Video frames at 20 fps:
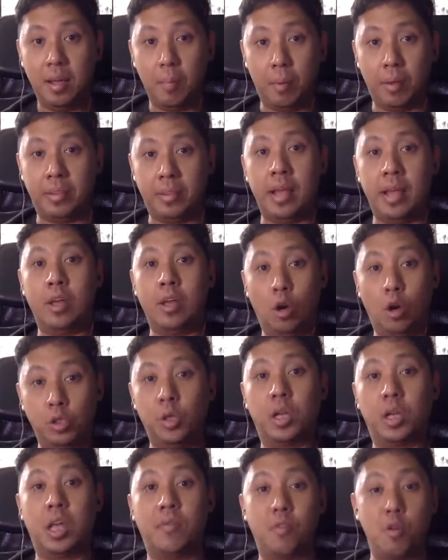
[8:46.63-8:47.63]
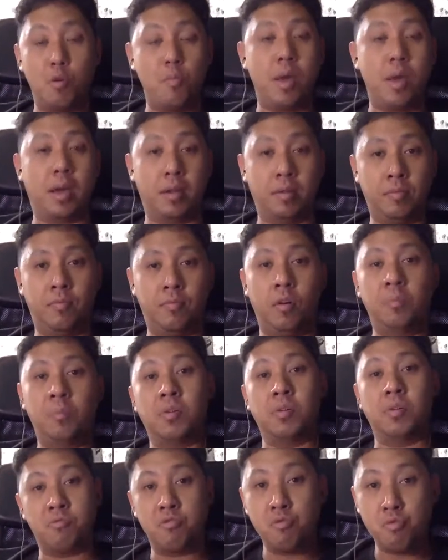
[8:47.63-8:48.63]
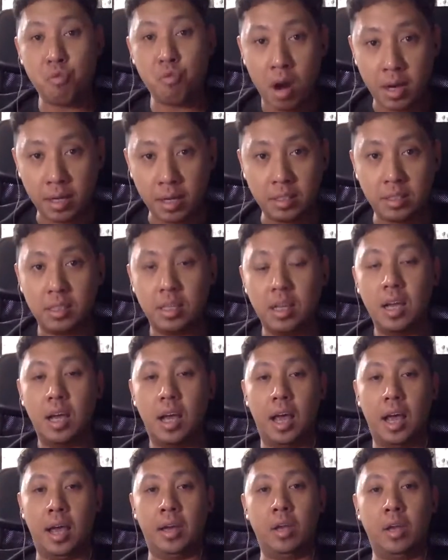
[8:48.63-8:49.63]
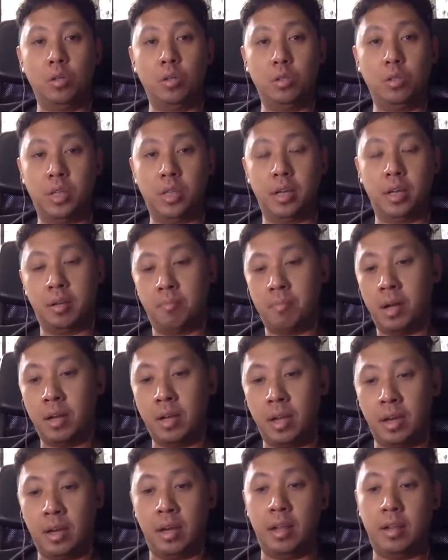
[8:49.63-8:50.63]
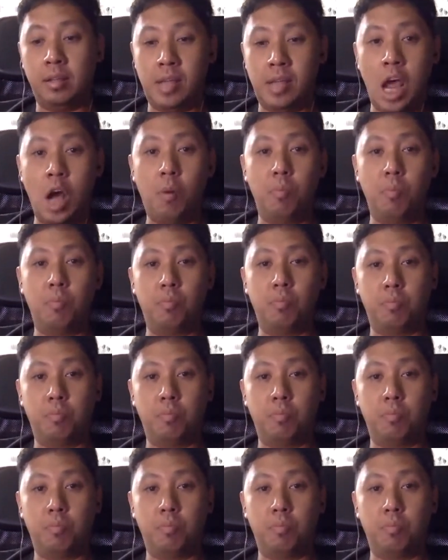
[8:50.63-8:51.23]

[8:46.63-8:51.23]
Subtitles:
but then they also give you back in forms of grants, and they also take the money and then it's help